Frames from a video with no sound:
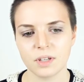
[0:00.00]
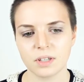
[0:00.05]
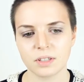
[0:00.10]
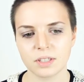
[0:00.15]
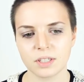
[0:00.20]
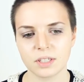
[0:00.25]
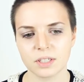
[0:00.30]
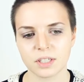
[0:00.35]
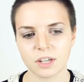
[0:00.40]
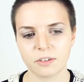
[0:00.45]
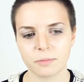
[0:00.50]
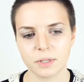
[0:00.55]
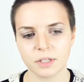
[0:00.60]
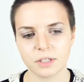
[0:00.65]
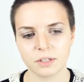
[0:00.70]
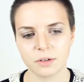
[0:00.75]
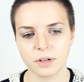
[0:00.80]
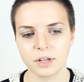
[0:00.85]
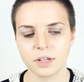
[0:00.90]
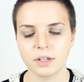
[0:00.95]
since I've been
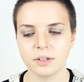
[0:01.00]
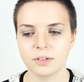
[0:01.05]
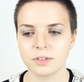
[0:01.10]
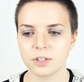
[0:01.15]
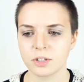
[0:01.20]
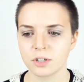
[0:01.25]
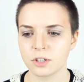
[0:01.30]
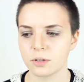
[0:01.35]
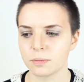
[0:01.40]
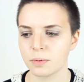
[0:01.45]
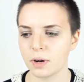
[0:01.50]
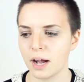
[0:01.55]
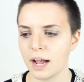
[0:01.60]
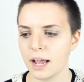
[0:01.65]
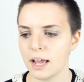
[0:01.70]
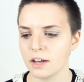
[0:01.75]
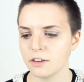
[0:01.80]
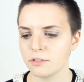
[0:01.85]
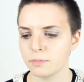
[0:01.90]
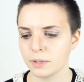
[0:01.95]
doing YouTube,
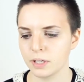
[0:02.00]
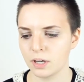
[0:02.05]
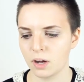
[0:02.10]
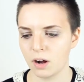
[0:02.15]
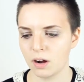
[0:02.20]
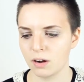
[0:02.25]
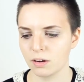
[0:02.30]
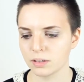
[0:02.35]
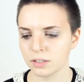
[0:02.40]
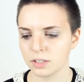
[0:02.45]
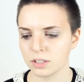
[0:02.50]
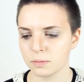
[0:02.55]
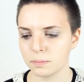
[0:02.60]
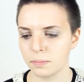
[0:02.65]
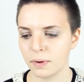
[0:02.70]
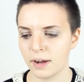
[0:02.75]
I have been asked